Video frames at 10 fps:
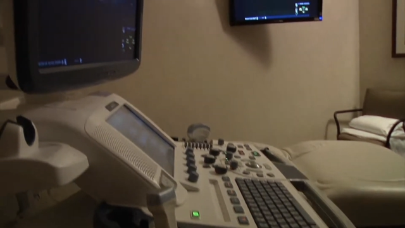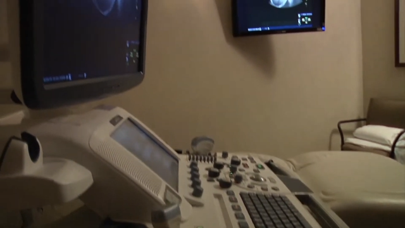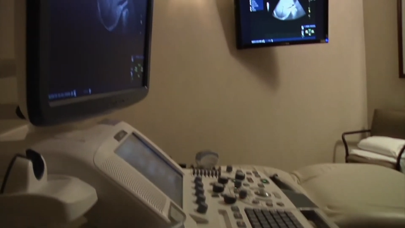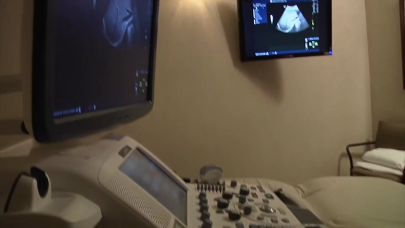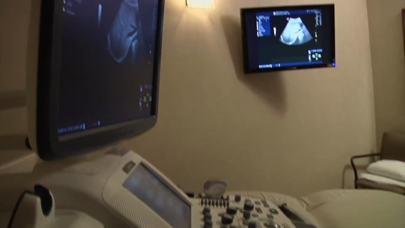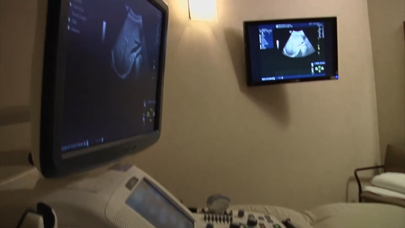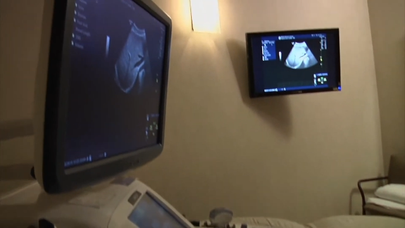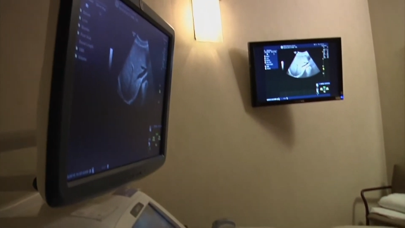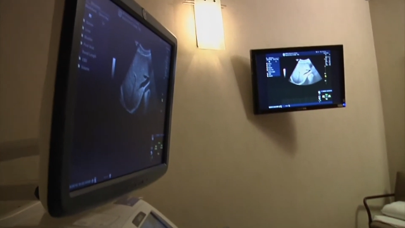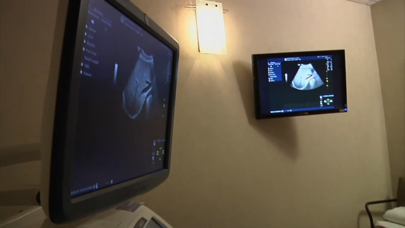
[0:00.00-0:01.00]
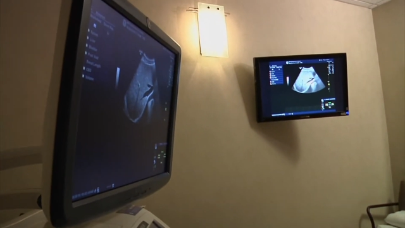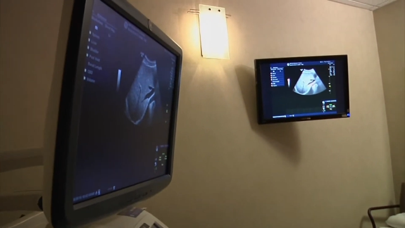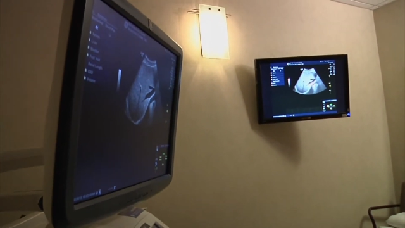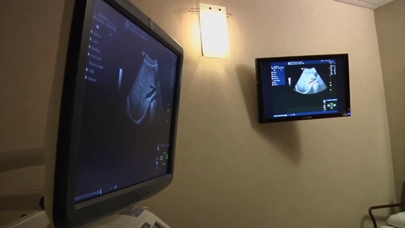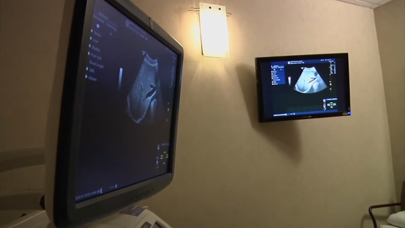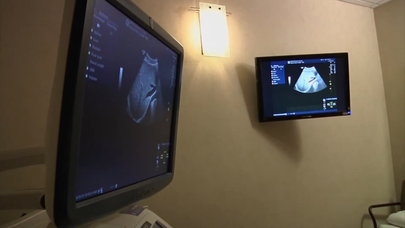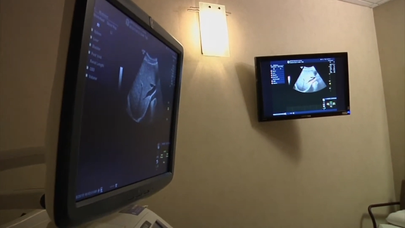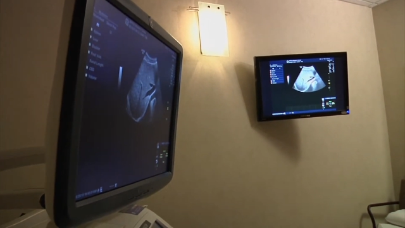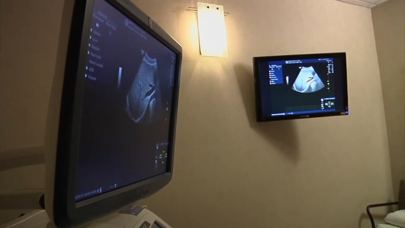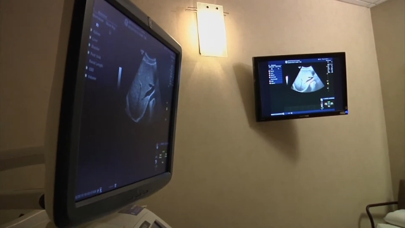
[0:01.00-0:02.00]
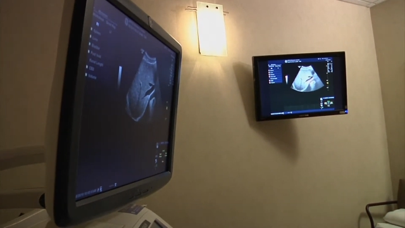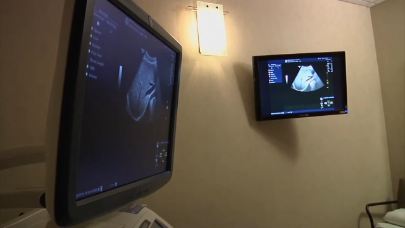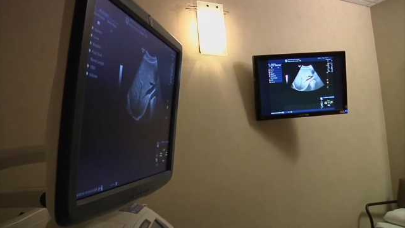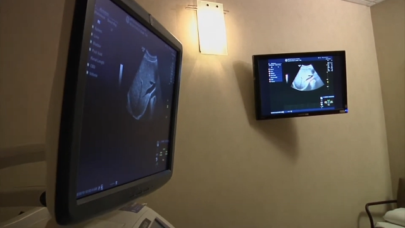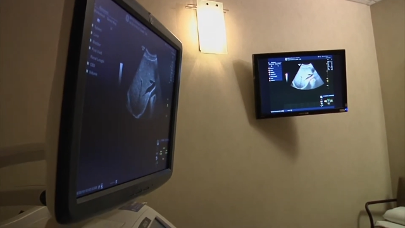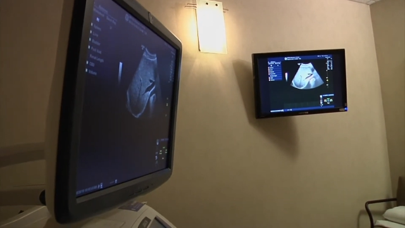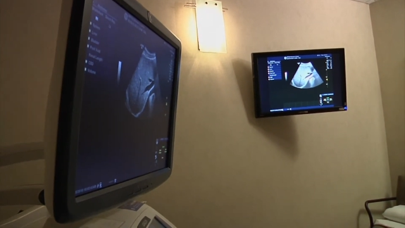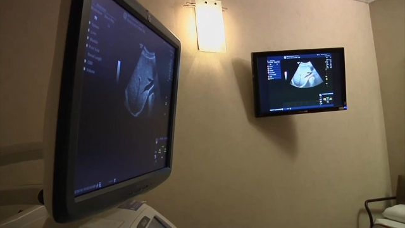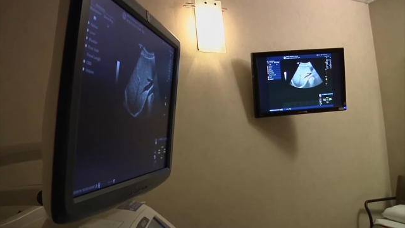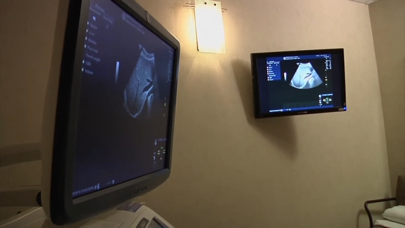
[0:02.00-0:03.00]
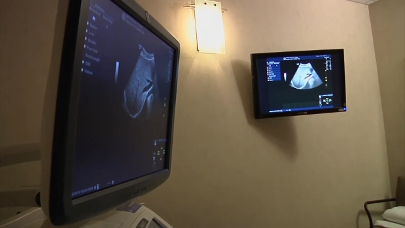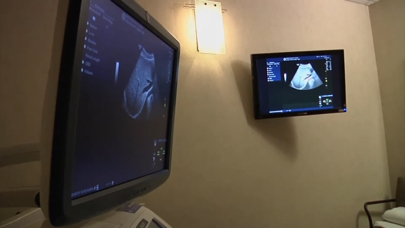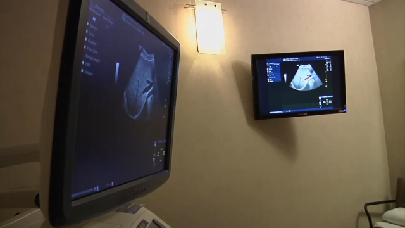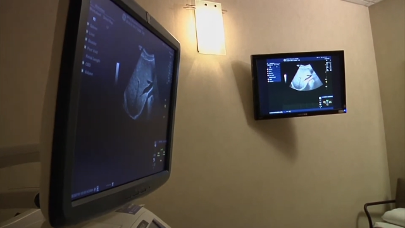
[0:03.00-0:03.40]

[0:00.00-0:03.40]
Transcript: (no speaker visible)